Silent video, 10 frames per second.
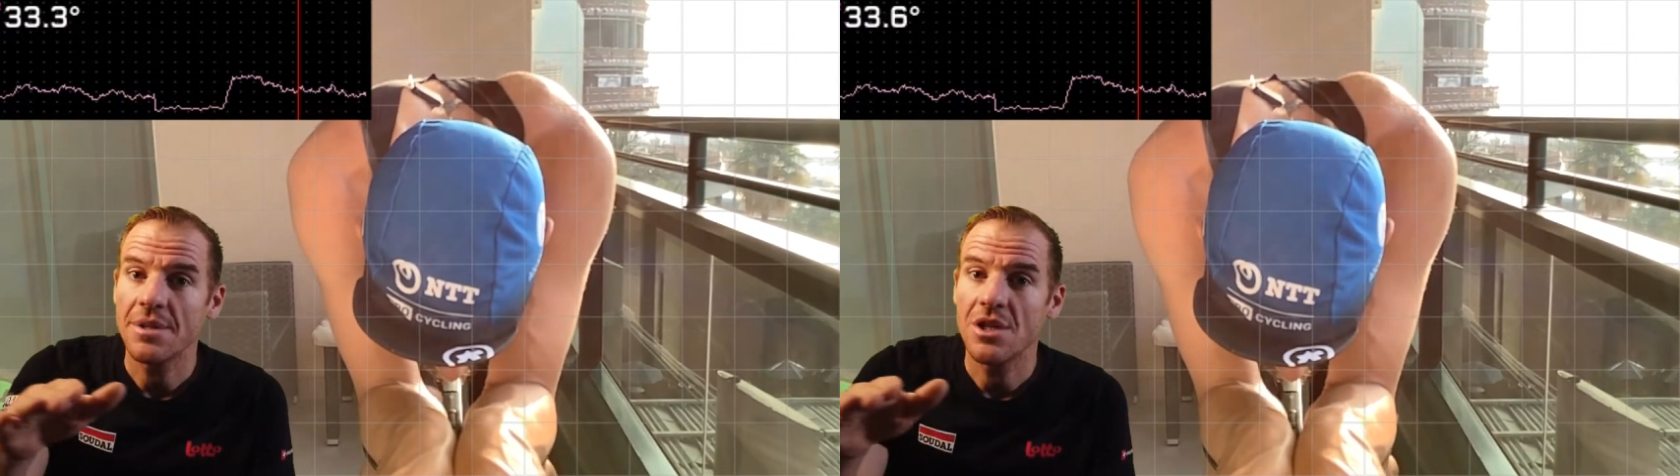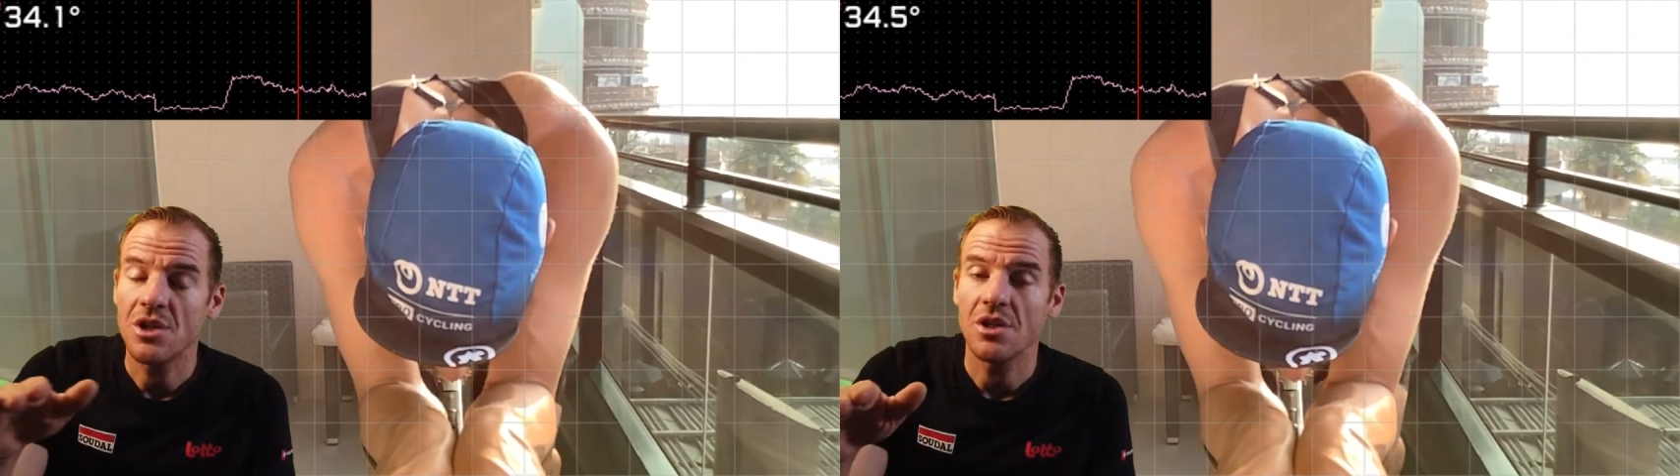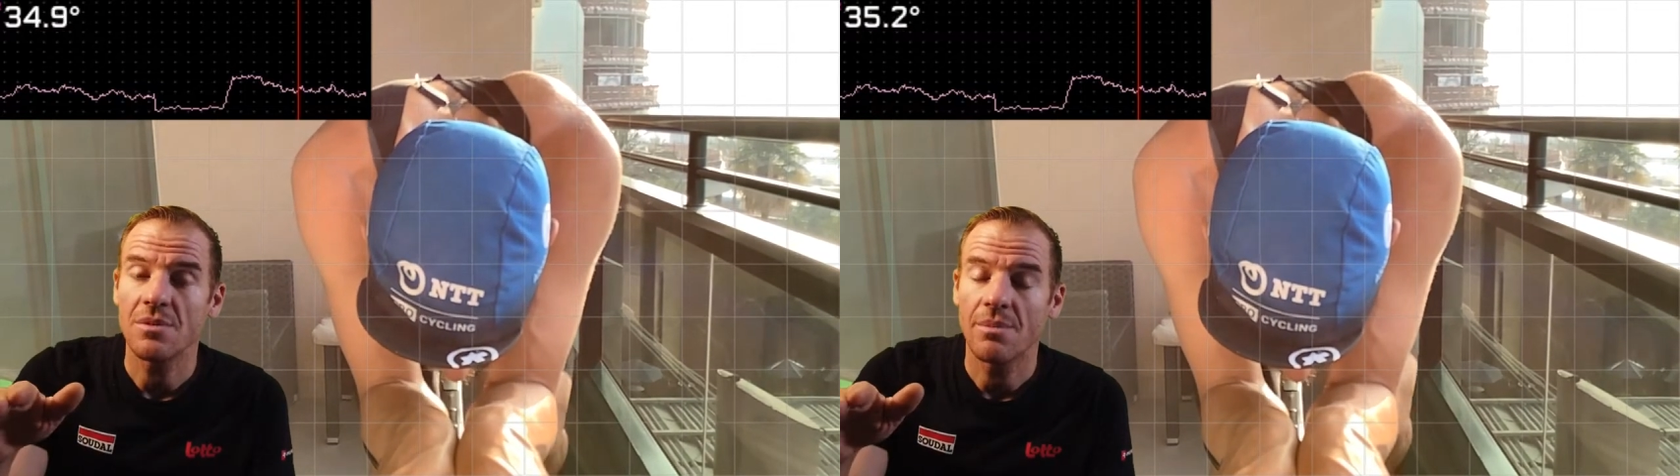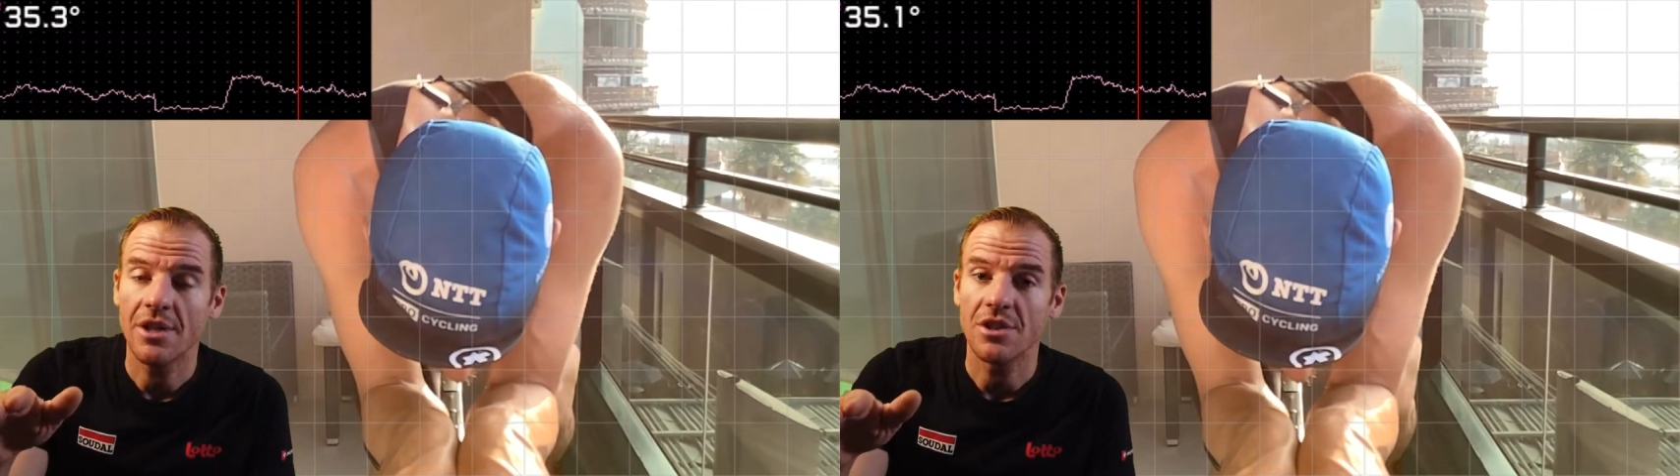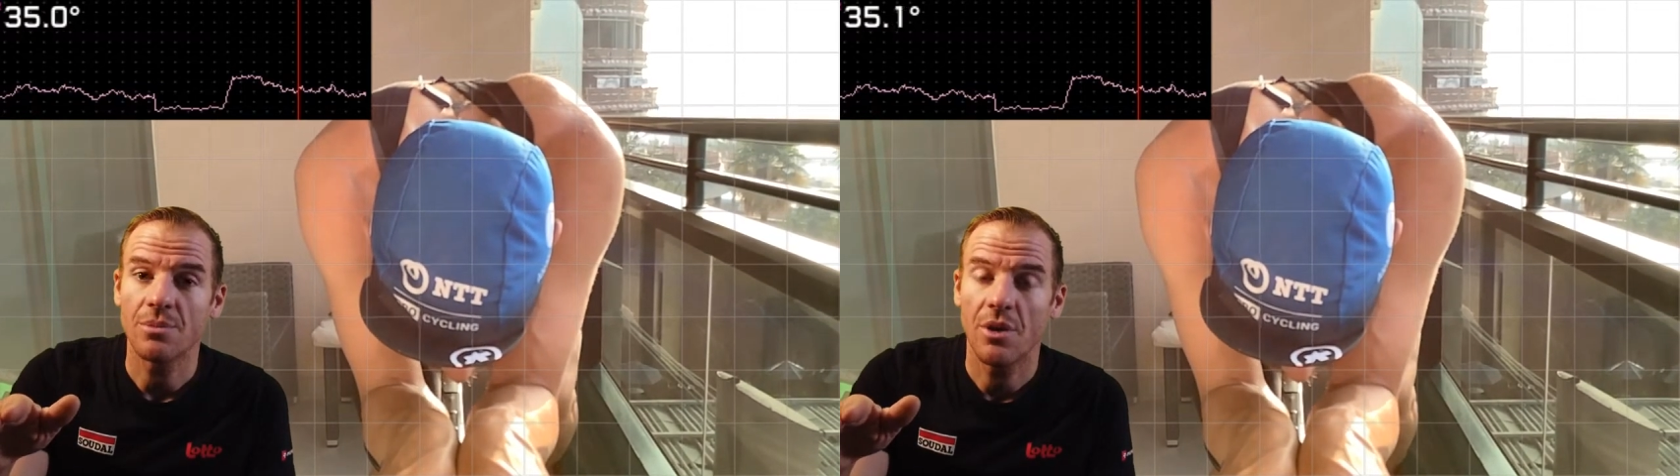position as
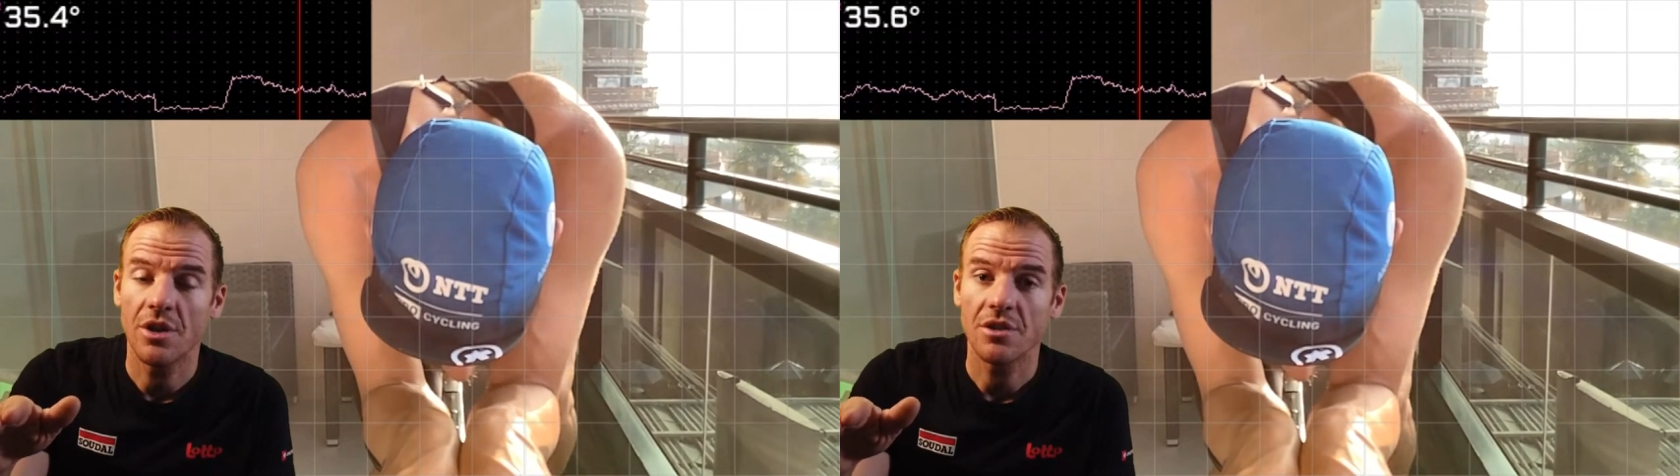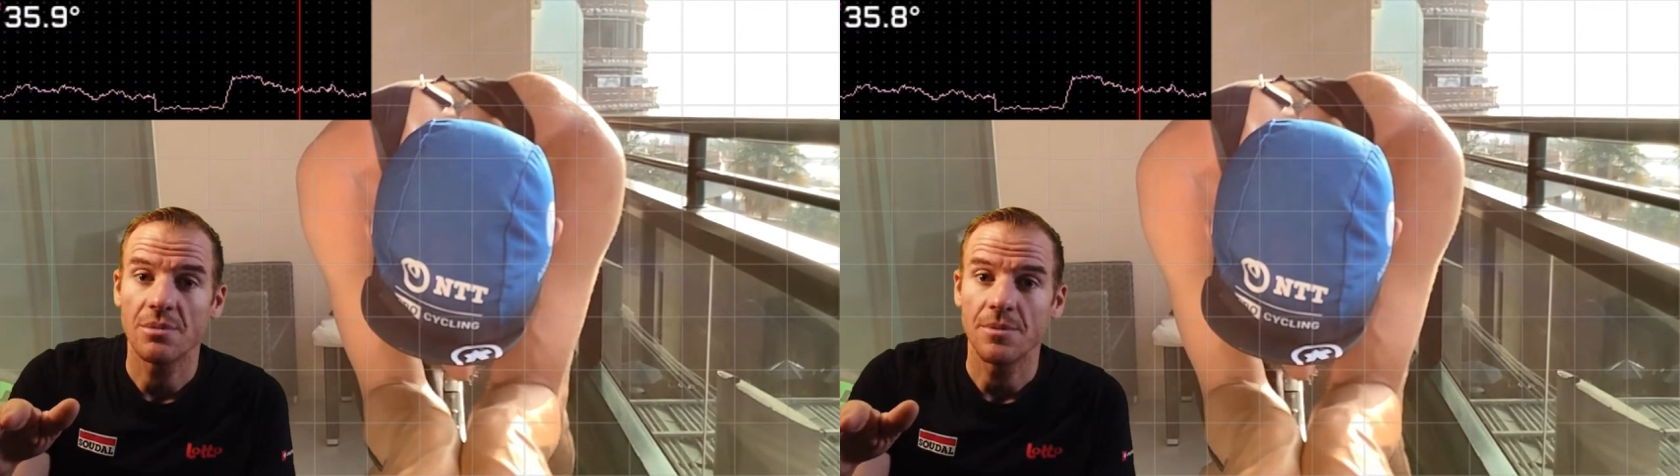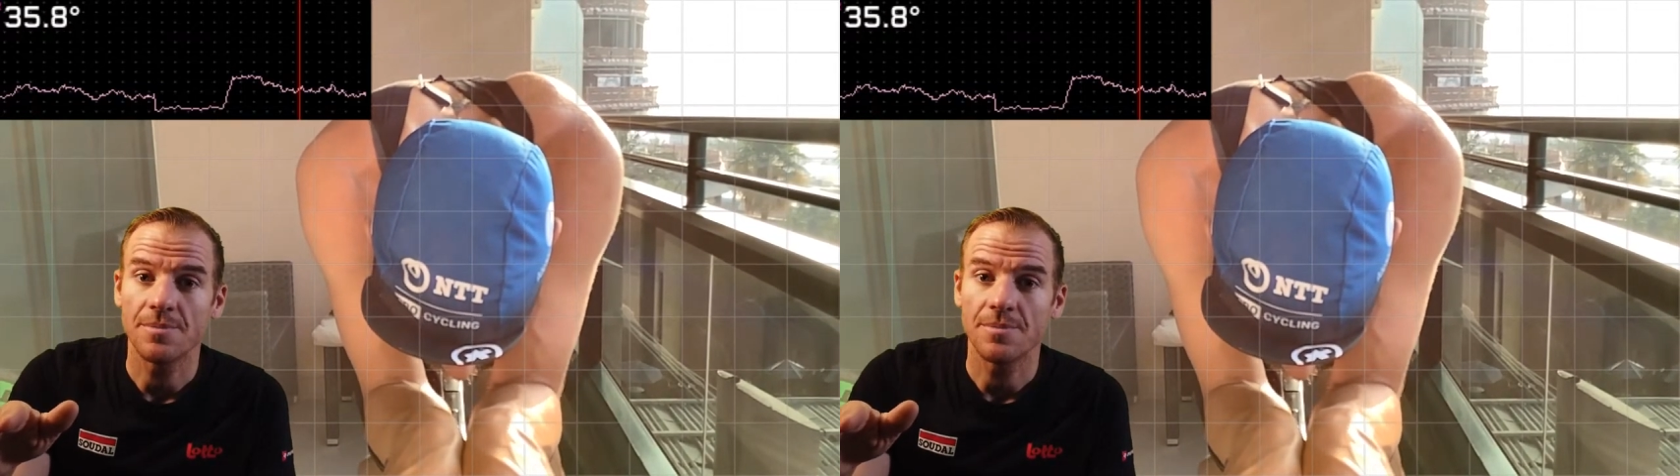much as possible.